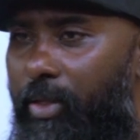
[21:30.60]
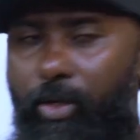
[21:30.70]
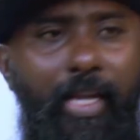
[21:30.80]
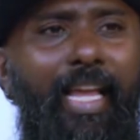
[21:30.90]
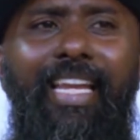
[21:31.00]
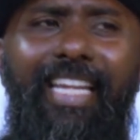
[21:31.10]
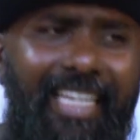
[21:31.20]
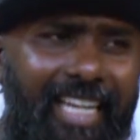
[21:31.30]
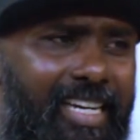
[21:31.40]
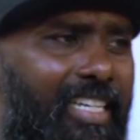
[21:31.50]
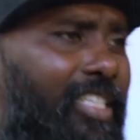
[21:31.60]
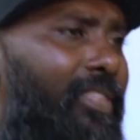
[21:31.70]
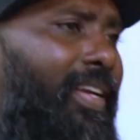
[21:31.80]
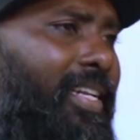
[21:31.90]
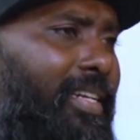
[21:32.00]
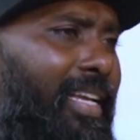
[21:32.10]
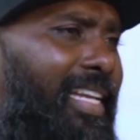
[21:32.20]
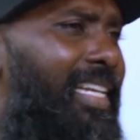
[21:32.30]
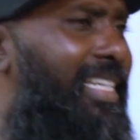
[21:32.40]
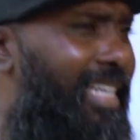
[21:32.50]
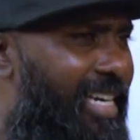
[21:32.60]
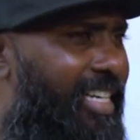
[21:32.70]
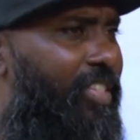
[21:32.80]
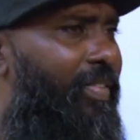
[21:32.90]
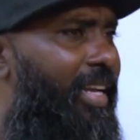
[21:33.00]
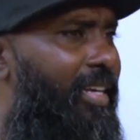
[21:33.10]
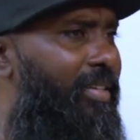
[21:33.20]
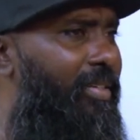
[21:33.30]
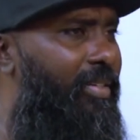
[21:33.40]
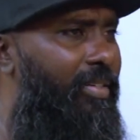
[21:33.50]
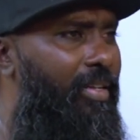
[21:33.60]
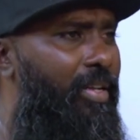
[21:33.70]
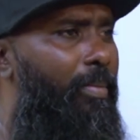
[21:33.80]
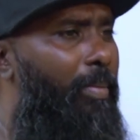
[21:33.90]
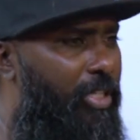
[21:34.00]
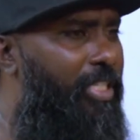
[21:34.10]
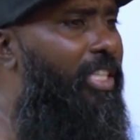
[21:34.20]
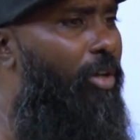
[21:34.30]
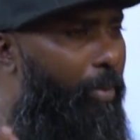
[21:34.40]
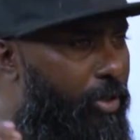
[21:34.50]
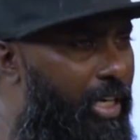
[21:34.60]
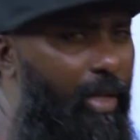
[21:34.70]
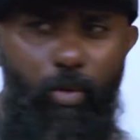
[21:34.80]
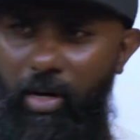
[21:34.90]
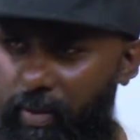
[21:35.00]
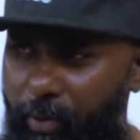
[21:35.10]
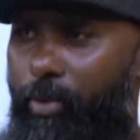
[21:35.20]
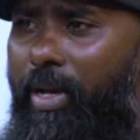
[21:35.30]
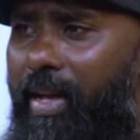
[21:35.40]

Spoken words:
Okay, any talent is fine. Any talent is fine. But seek the opportunity. Like whatever you